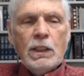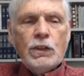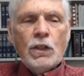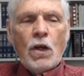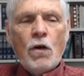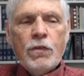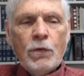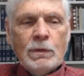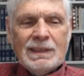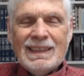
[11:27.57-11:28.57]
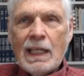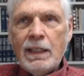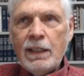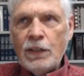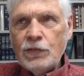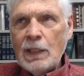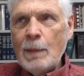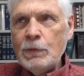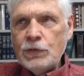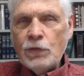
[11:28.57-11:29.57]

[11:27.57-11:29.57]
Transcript: You go through and study these numbers,